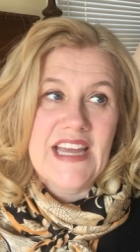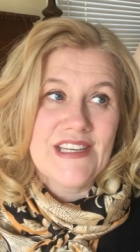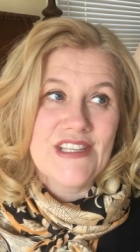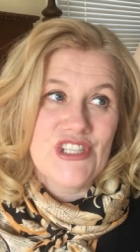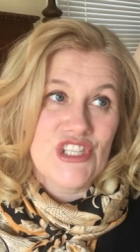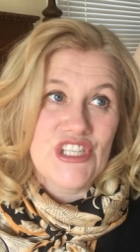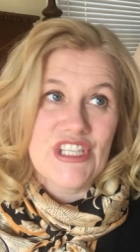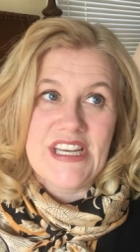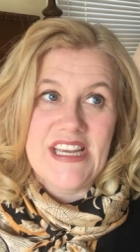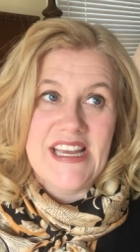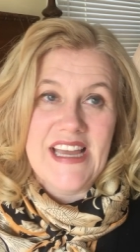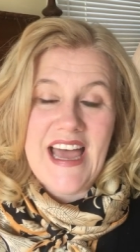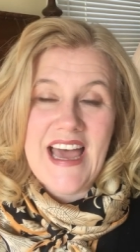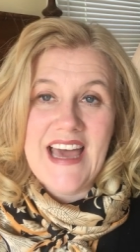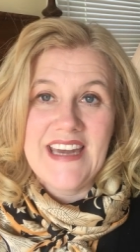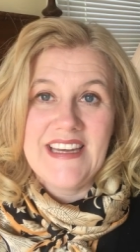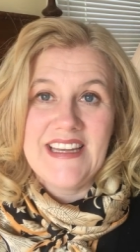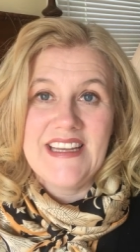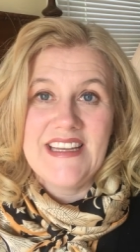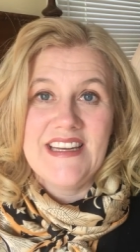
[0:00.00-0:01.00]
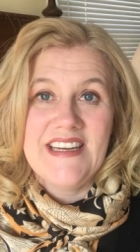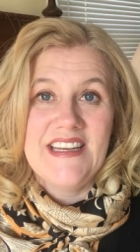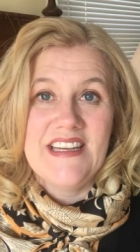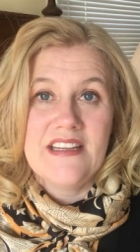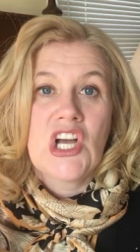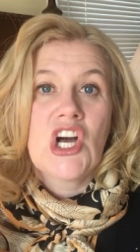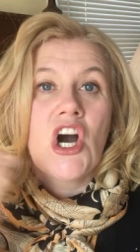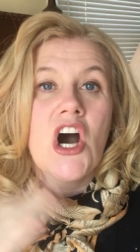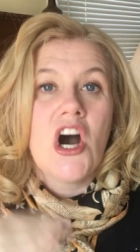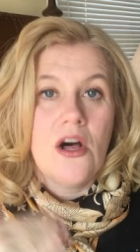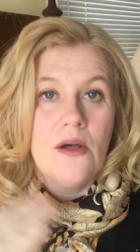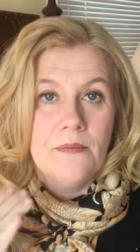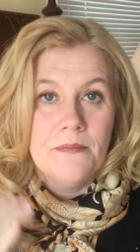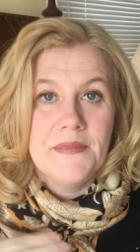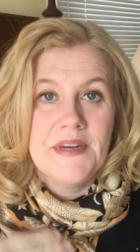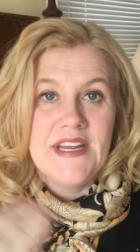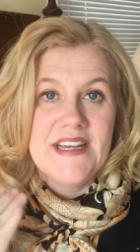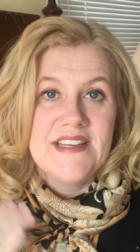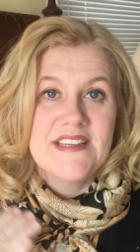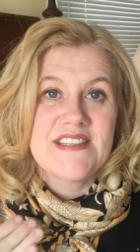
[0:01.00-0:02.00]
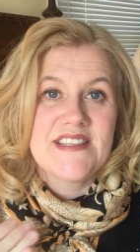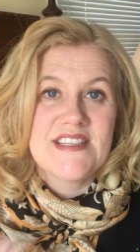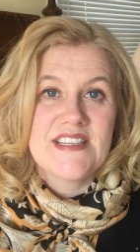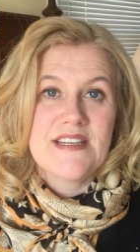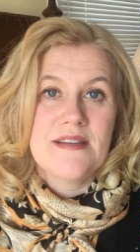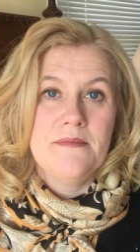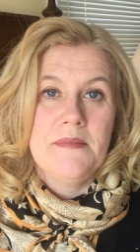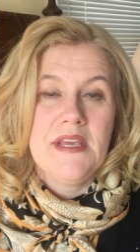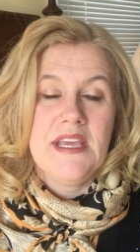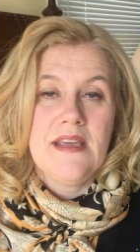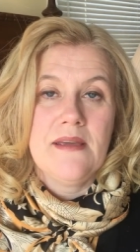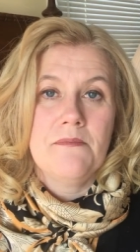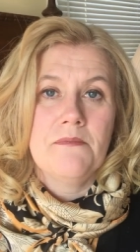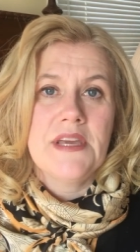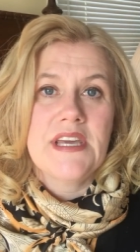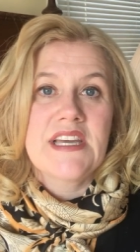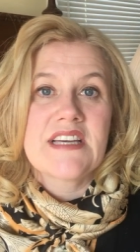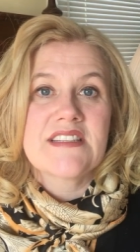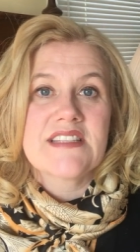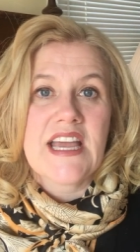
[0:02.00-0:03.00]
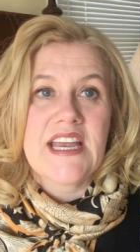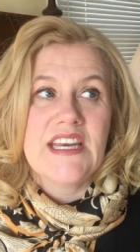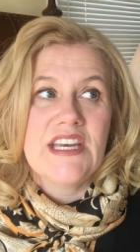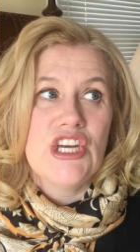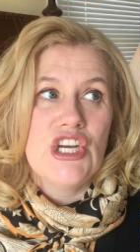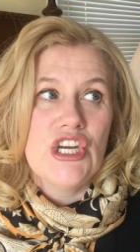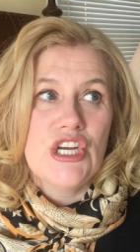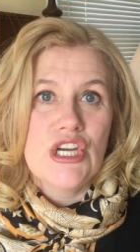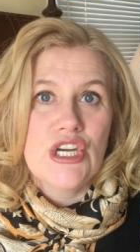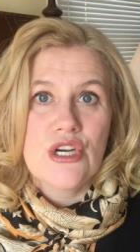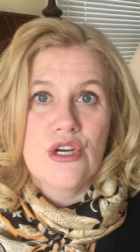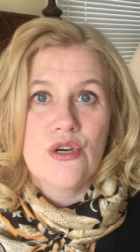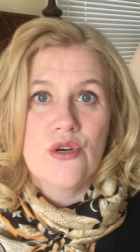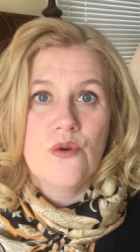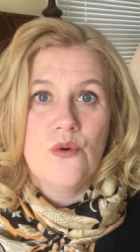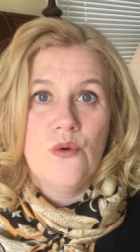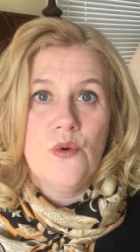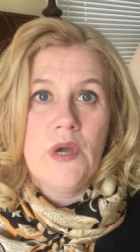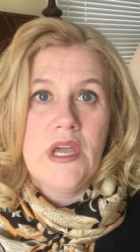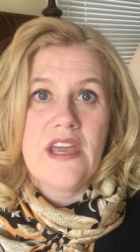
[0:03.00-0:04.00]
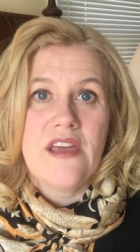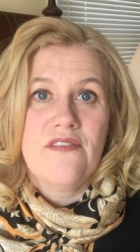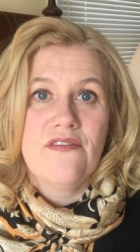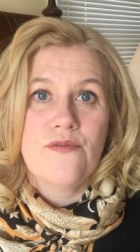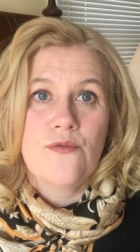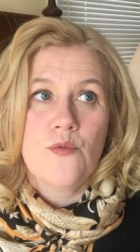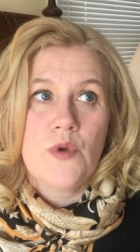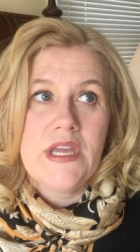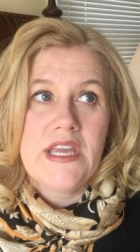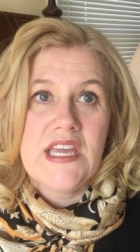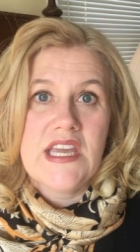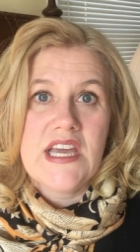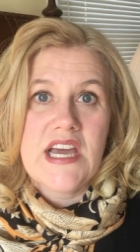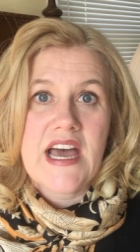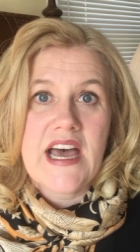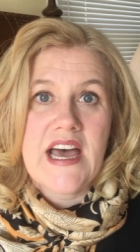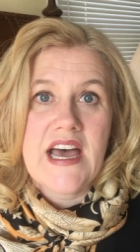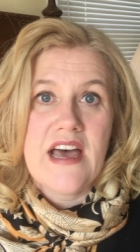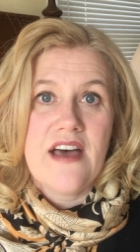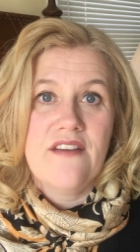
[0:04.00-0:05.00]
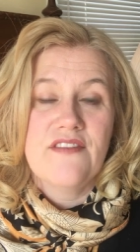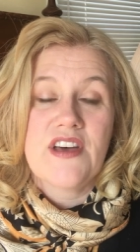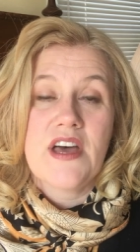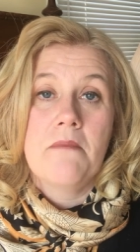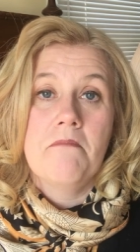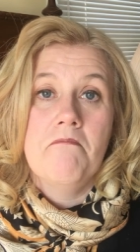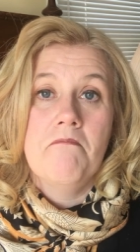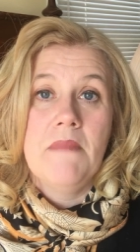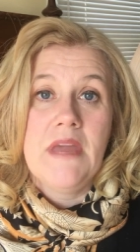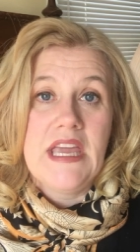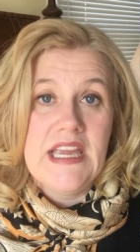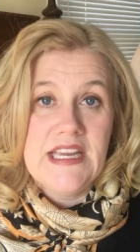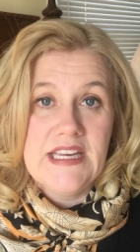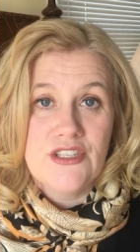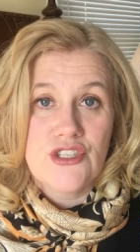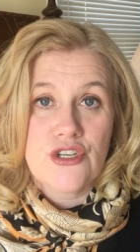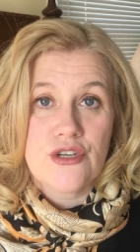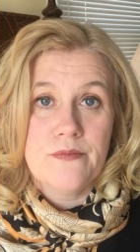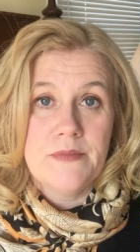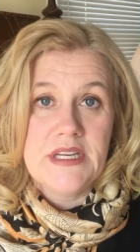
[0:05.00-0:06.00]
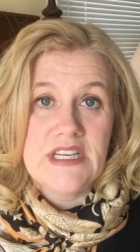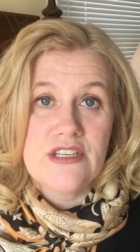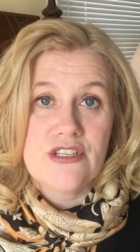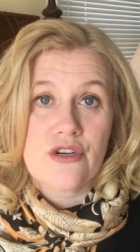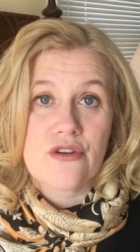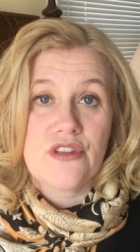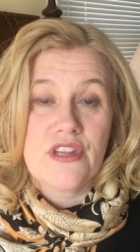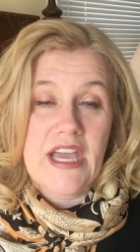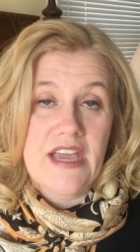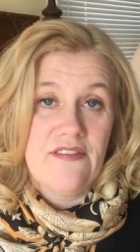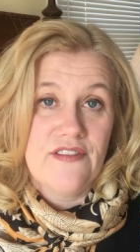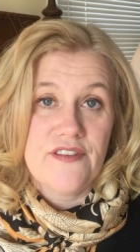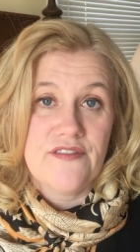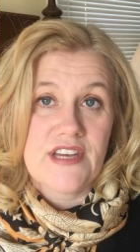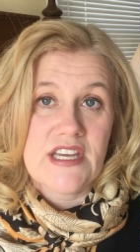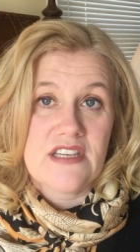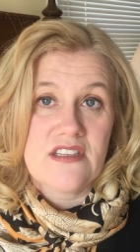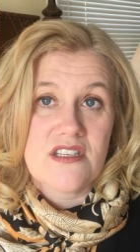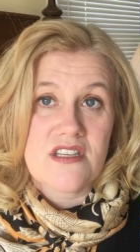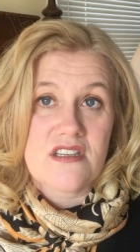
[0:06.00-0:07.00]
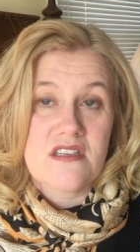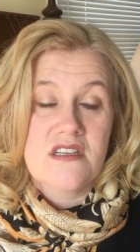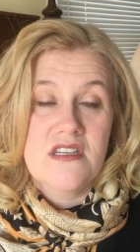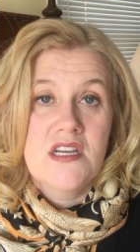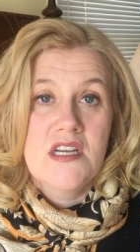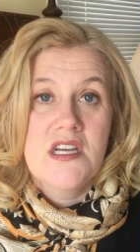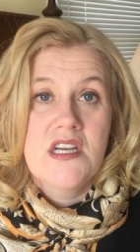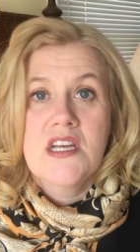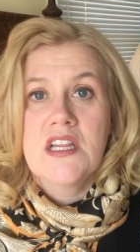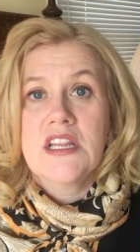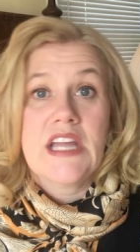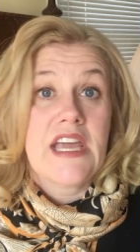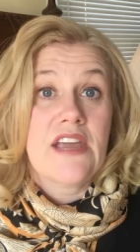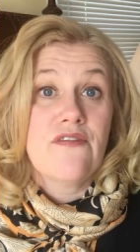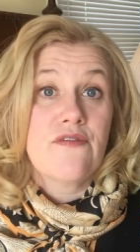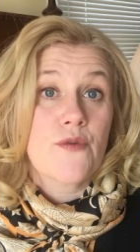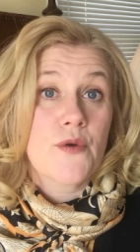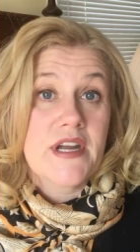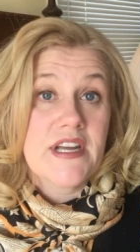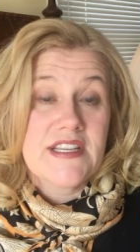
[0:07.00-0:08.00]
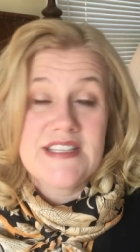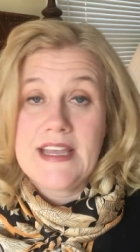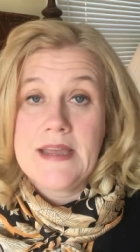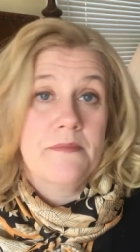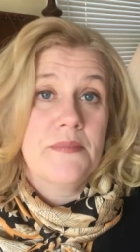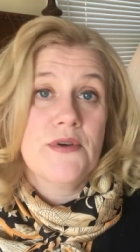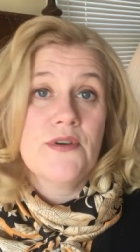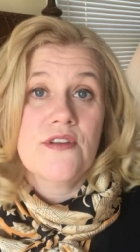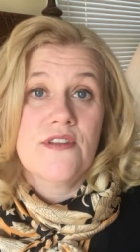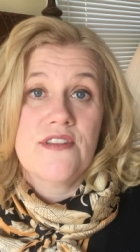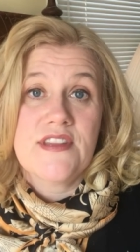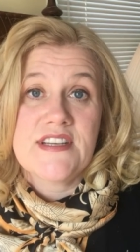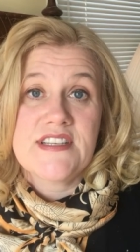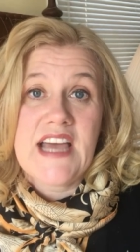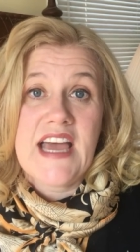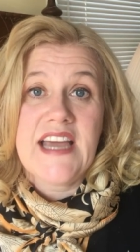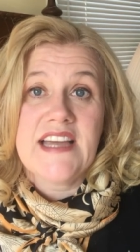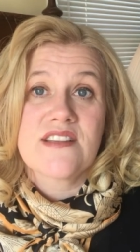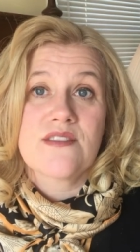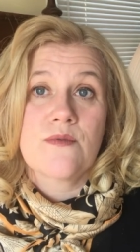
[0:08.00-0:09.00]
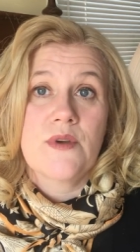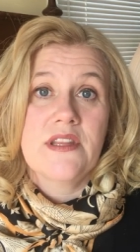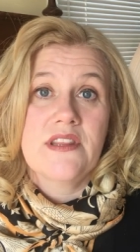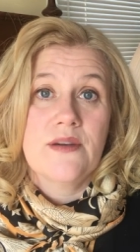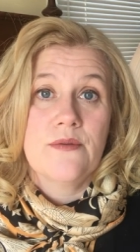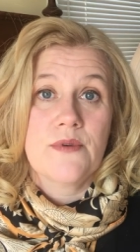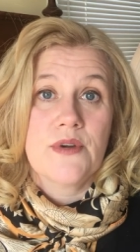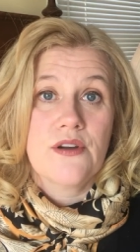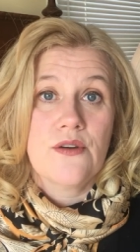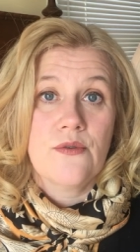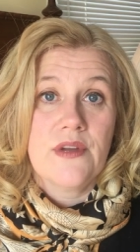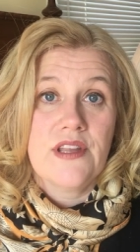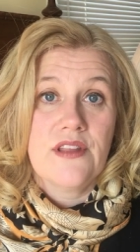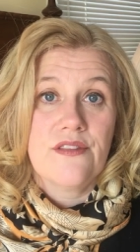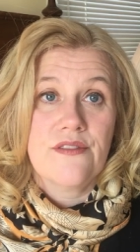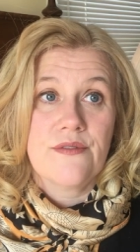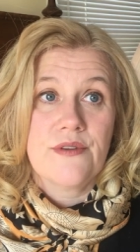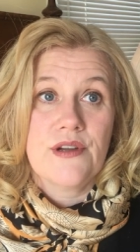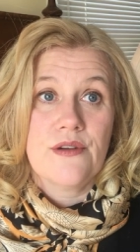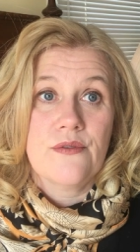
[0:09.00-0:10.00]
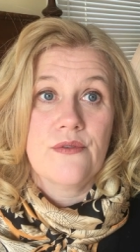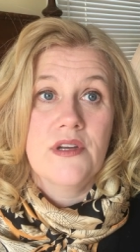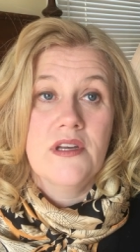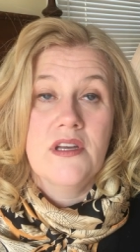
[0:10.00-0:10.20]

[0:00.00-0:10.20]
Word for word: actually added calmness to me because I know if we have a major, major life event, like for example, the tax one that we're going through,